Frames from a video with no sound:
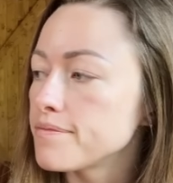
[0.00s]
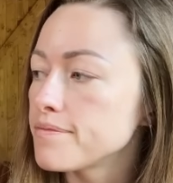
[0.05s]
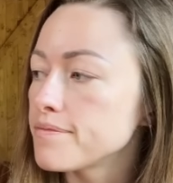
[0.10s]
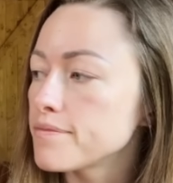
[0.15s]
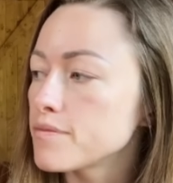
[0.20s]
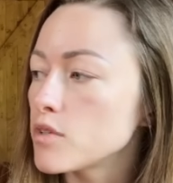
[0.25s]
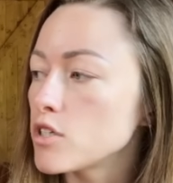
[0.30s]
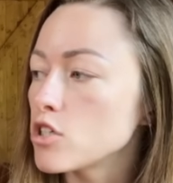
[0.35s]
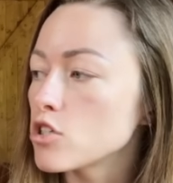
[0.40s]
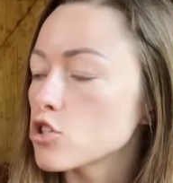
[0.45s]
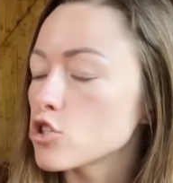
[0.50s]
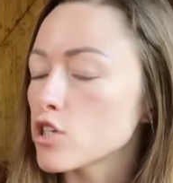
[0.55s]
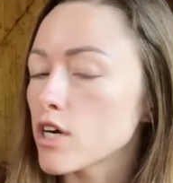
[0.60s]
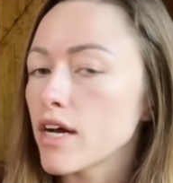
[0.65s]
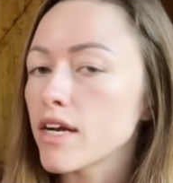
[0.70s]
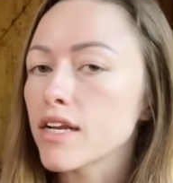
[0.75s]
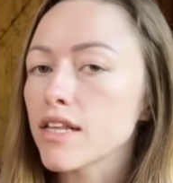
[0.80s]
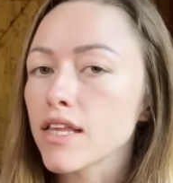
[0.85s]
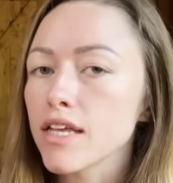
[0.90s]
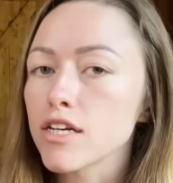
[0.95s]
When you're
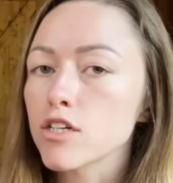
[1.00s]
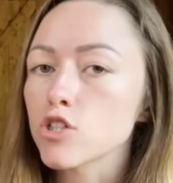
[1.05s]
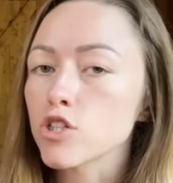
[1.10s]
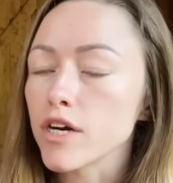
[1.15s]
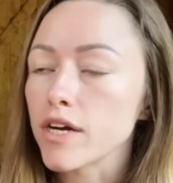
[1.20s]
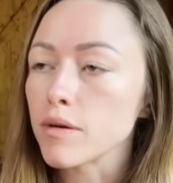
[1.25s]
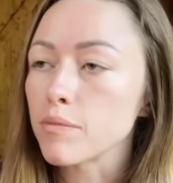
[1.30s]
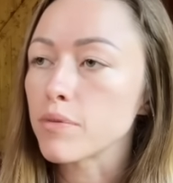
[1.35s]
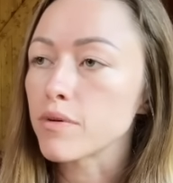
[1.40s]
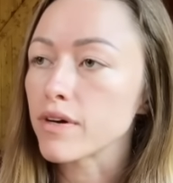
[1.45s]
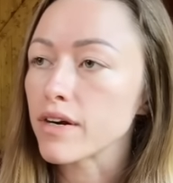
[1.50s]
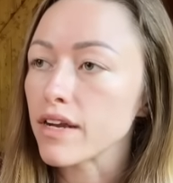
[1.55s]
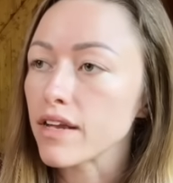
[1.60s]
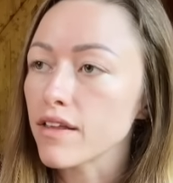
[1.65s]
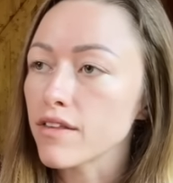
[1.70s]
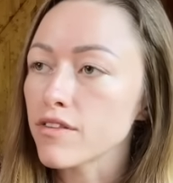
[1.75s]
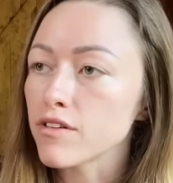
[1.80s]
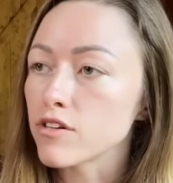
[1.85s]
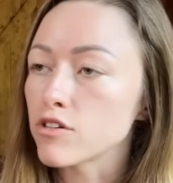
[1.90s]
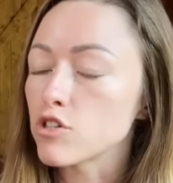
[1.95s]
trying to let a trade
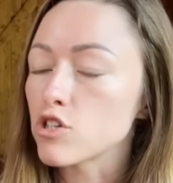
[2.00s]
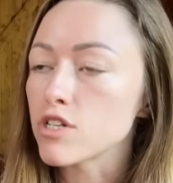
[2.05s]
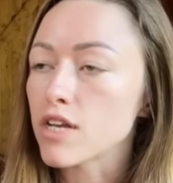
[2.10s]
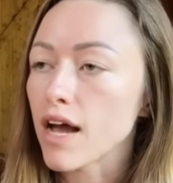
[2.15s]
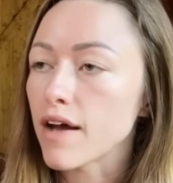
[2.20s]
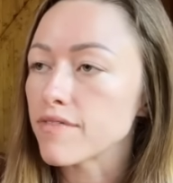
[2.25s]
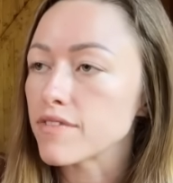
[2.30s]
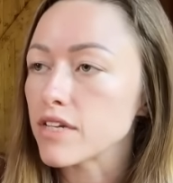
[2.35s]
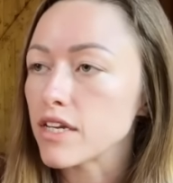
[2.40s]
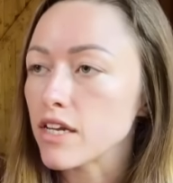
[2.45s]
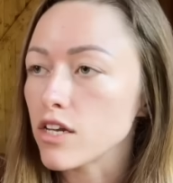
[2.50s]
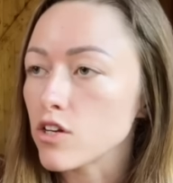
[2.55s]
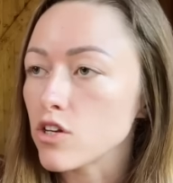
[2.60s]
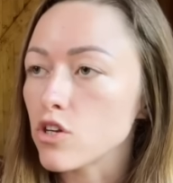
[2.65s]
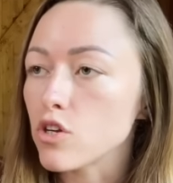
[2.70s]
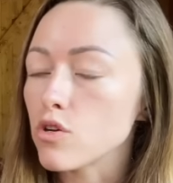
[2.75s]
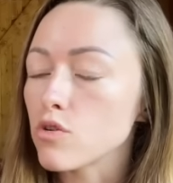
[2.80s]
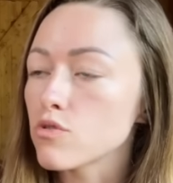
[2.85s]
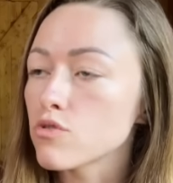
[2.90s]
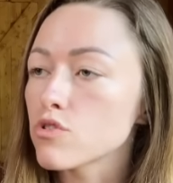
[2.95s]
breathe, you just have to get
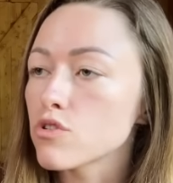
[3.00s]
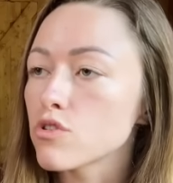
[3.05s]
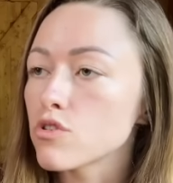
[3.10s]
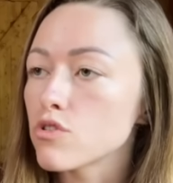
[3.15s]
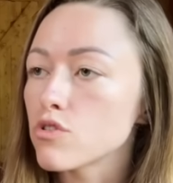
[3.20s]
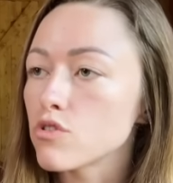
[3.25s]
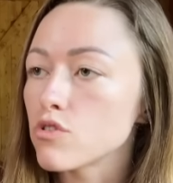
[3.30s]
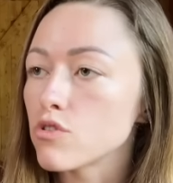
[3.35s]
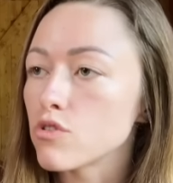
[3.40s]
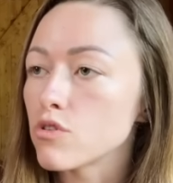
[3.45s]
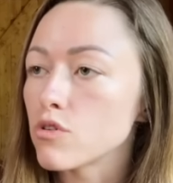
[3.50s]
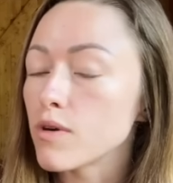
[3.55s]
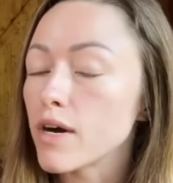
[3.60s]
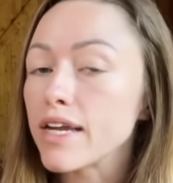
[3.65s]
used to,